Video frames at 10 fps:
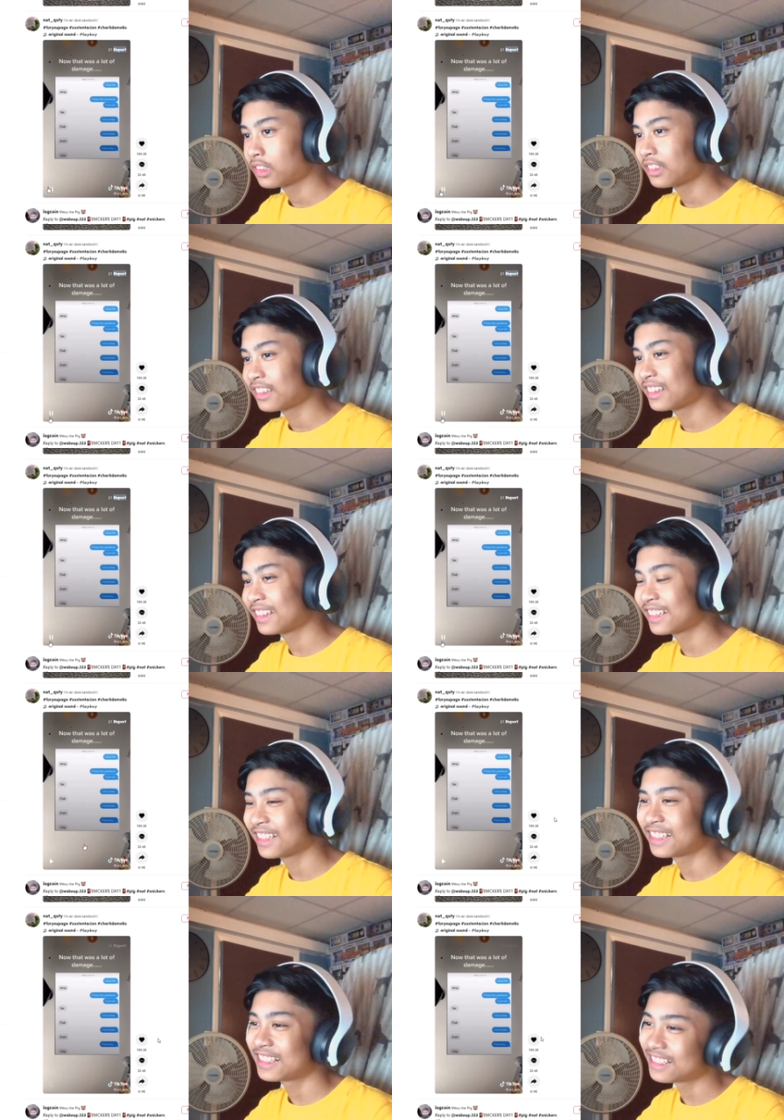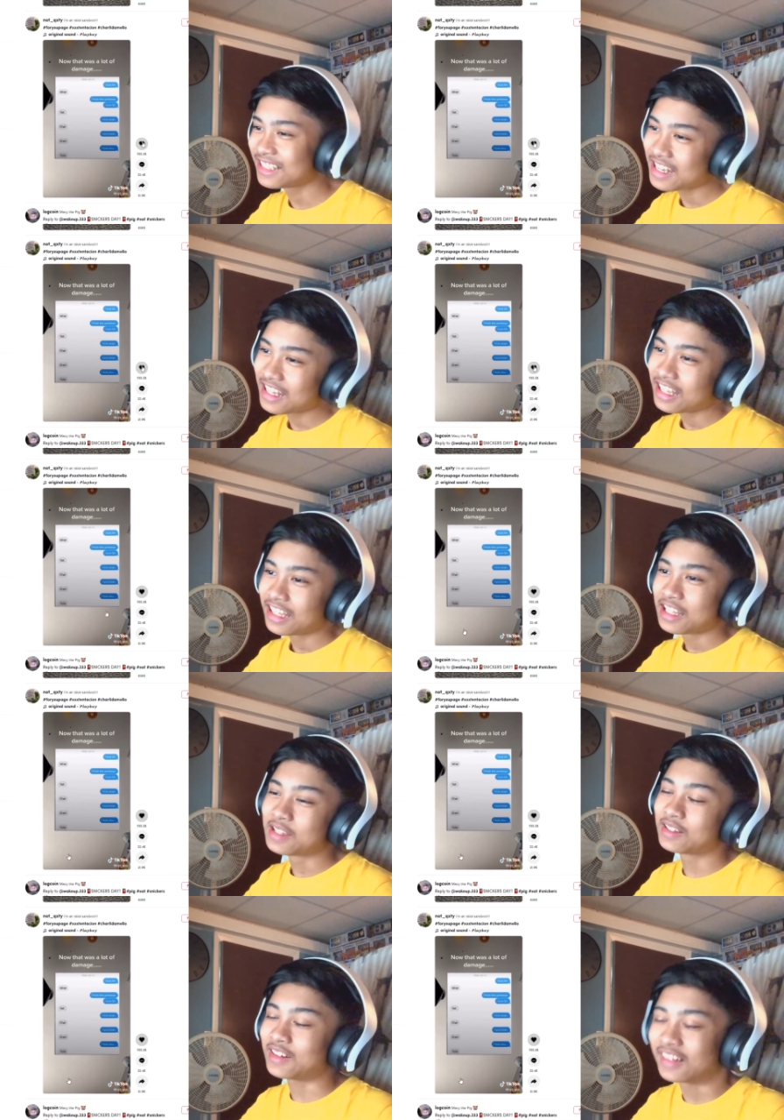Woo.
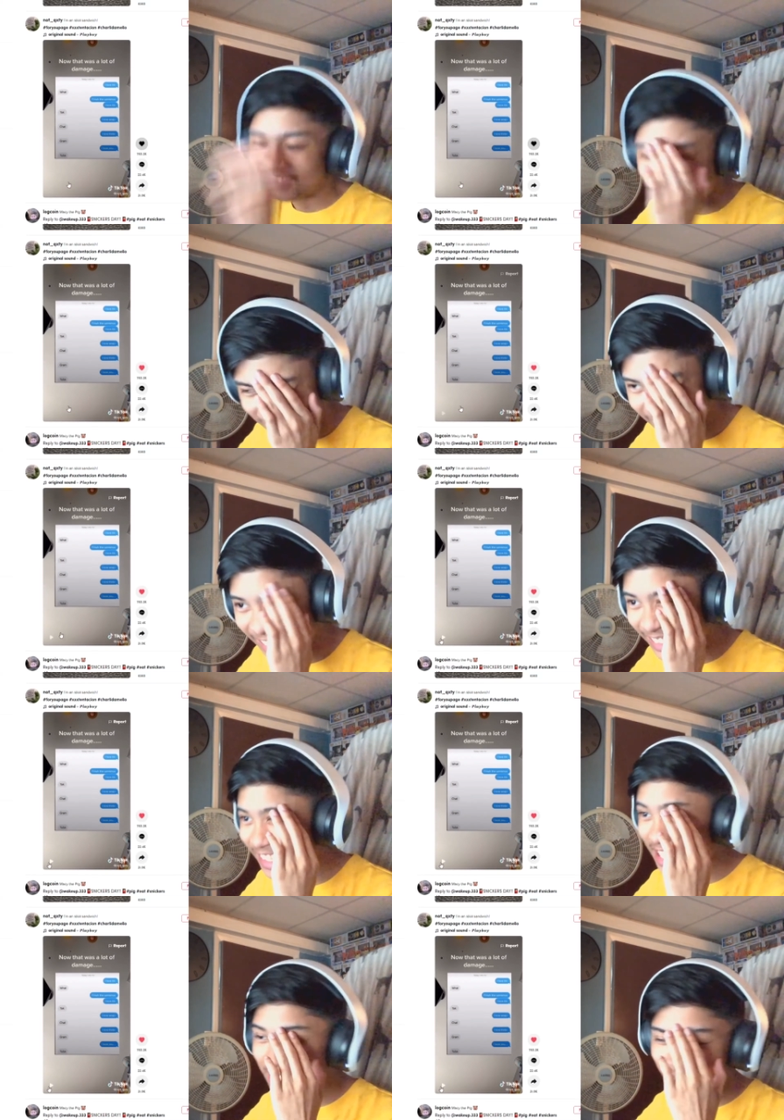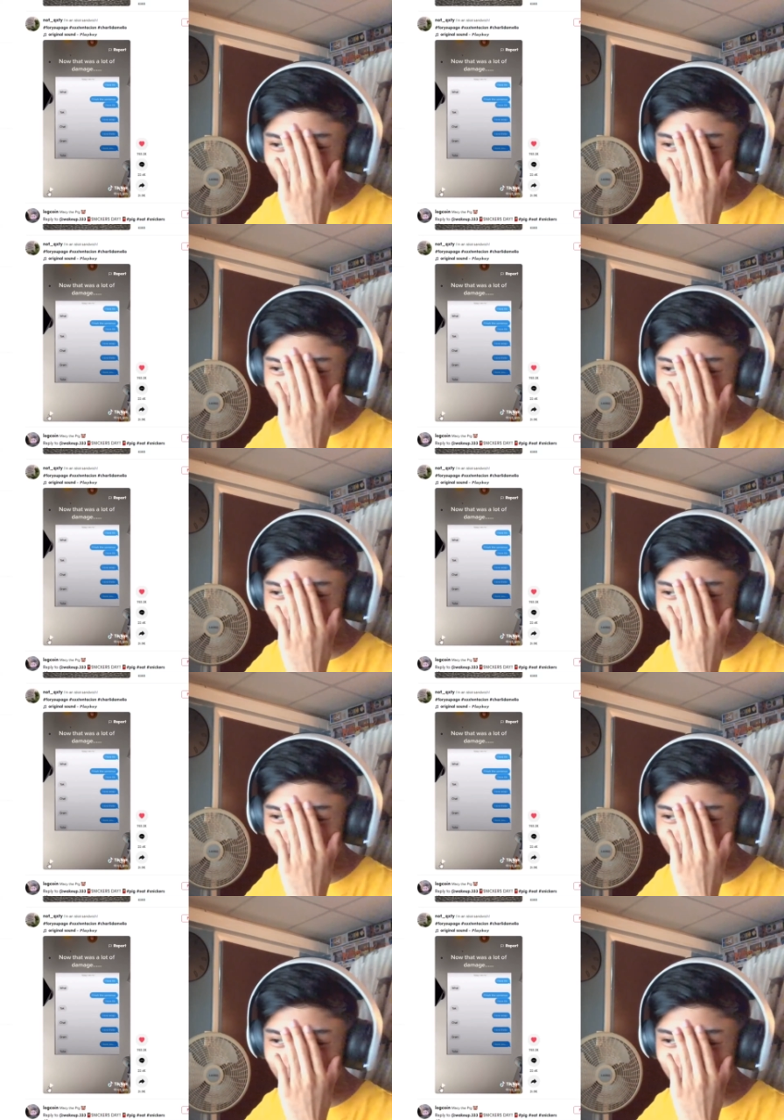Oh, fuck. I know